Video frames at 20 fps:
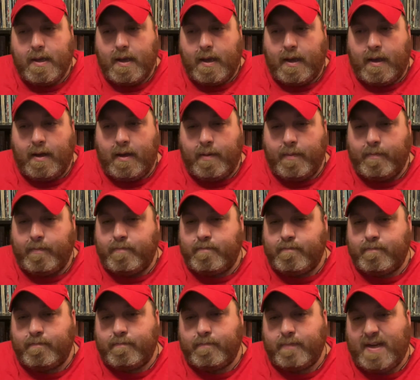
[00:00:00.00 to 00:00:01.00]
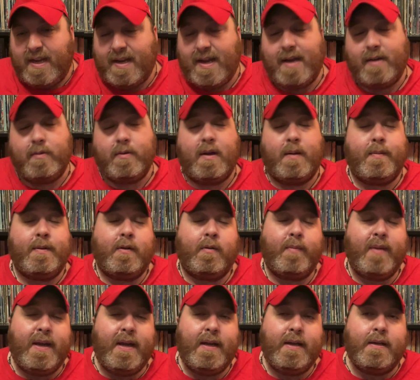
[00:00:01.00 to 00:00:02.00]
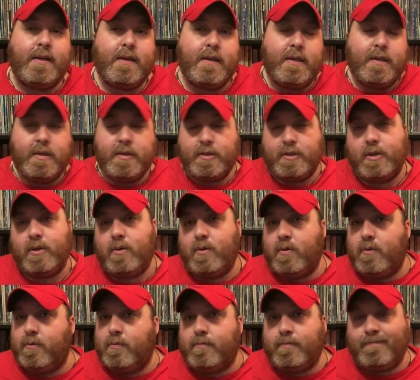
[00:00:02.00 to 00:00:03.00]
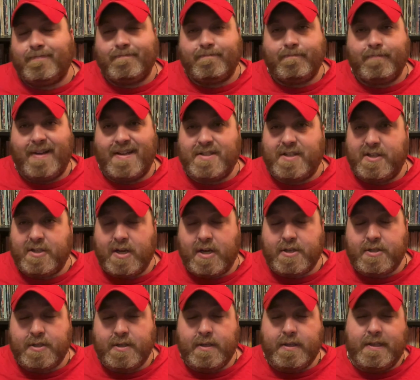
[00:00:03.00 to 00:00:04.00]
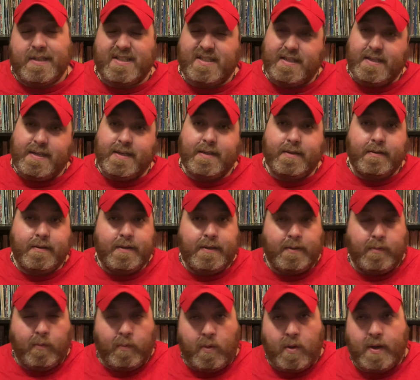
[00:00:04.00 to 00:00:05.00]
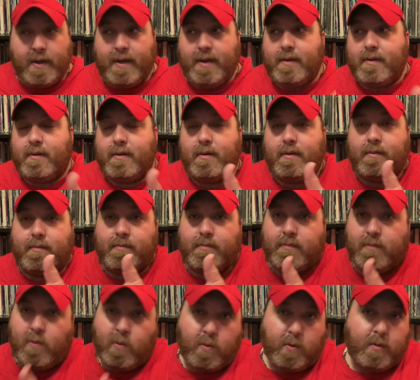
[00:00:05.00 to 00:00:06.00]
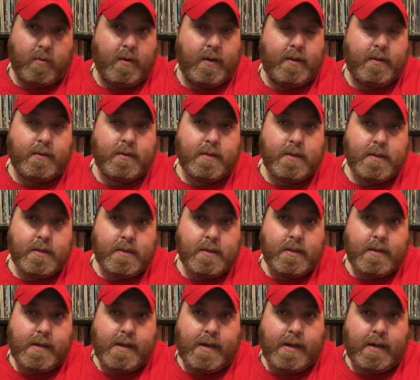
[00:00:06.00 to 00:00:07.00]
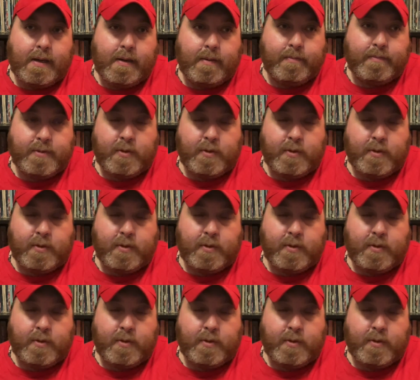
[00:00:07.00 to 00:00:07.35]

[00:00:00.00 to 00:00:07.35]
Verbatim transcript: um, yeah, I don't know how many are made. So, my suggestion, you see it, you want it, order it. Um,